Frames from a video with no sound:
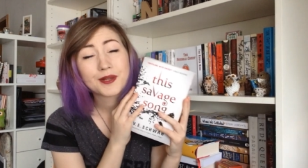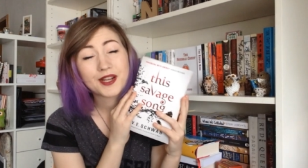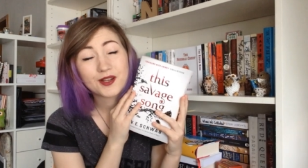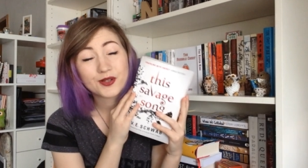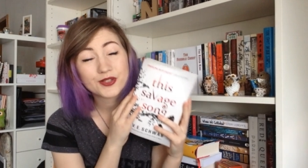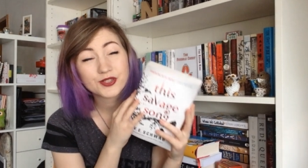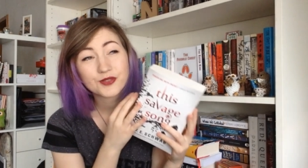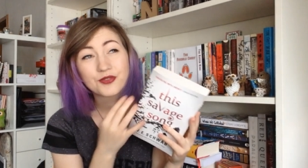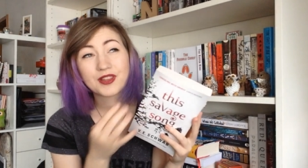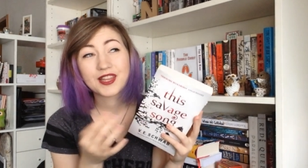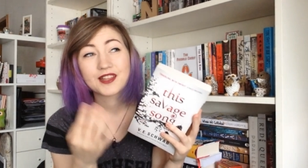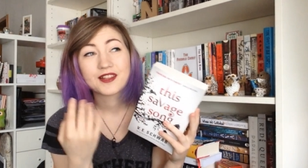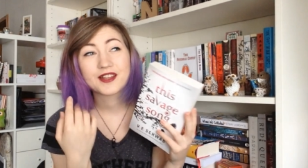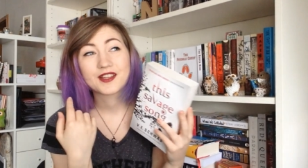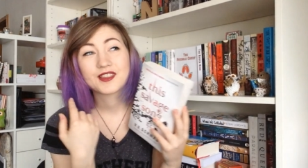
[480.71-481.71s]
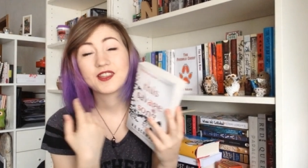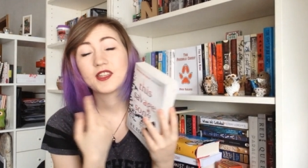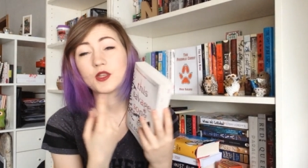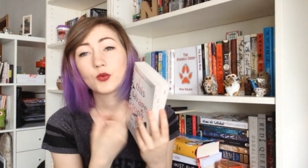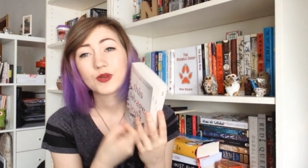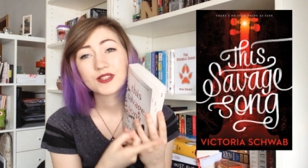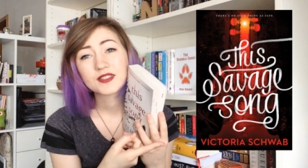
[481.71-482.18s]
but I also really like the
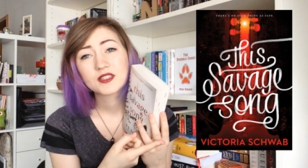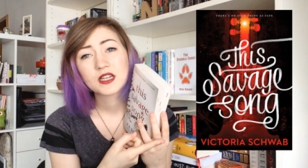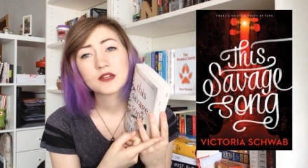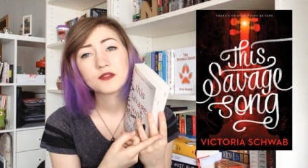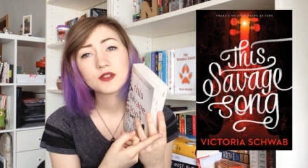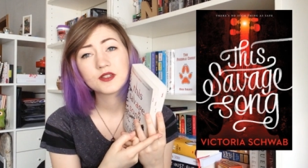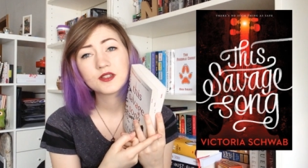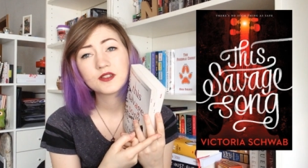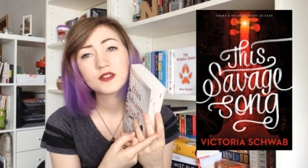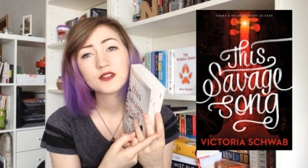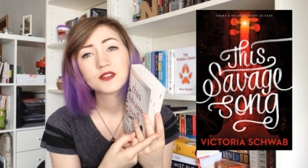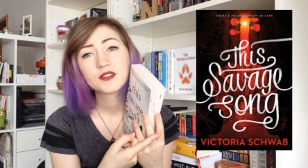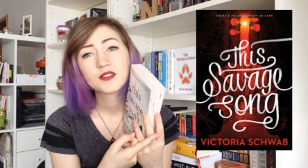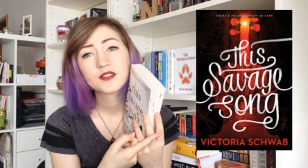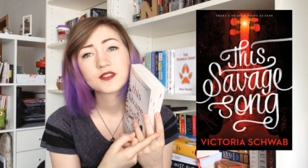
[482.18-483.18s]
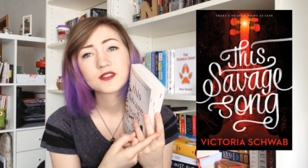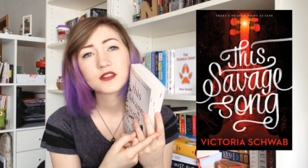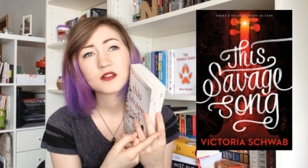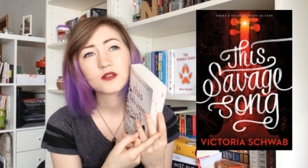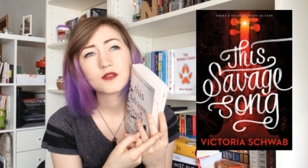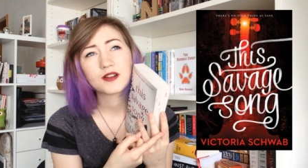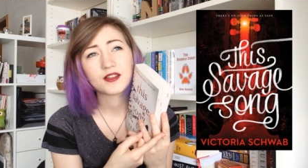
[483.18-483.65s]
U S cover,
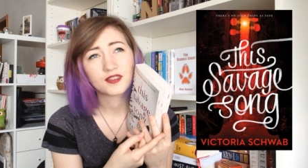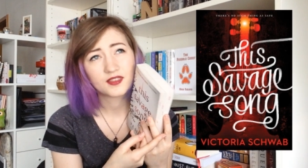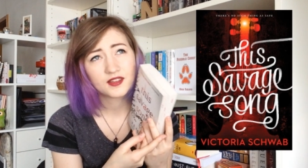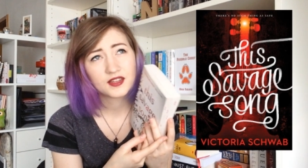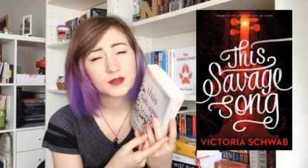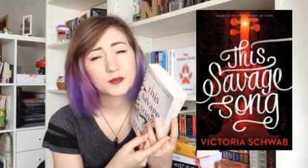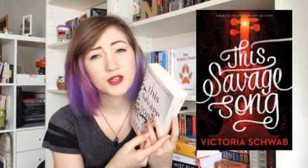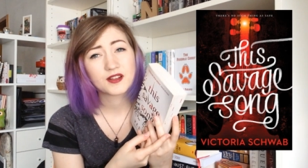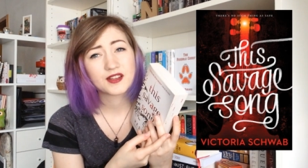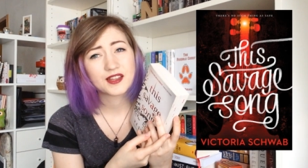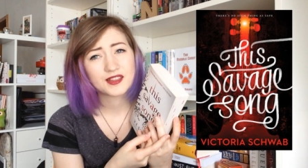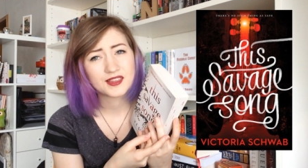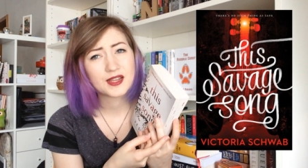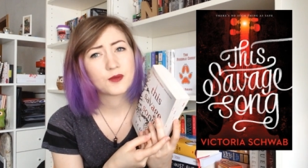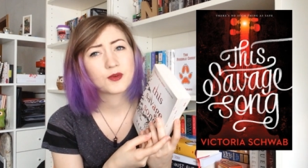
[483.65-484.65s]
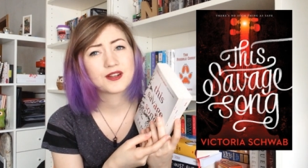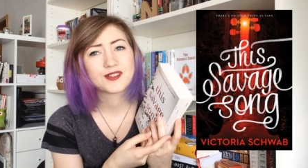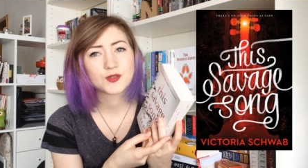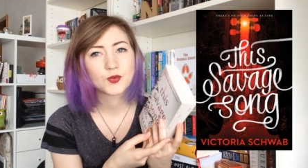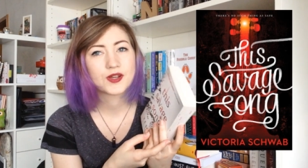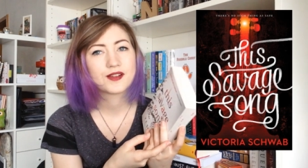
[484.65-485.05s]
so I think I'm gonna get that one as